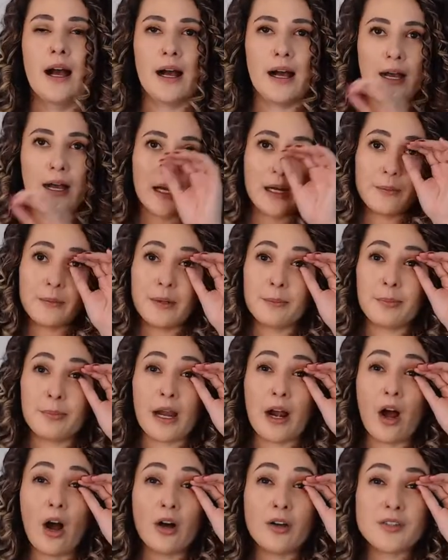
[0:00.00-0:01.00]

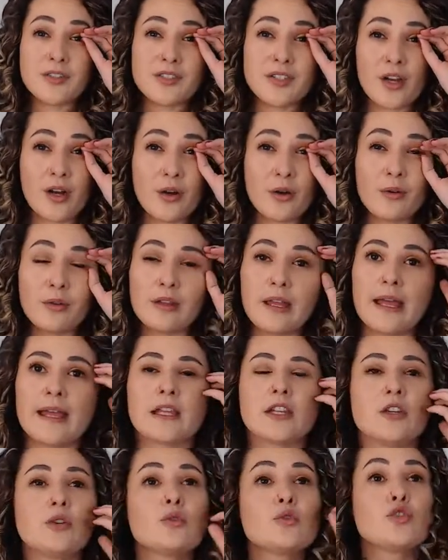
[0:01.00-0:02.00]
But also,
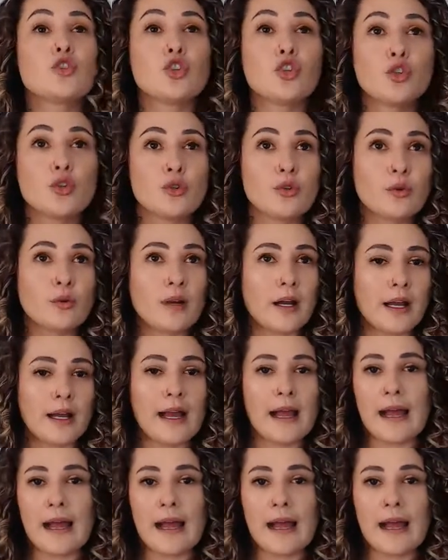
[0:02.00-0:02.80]
like, you do,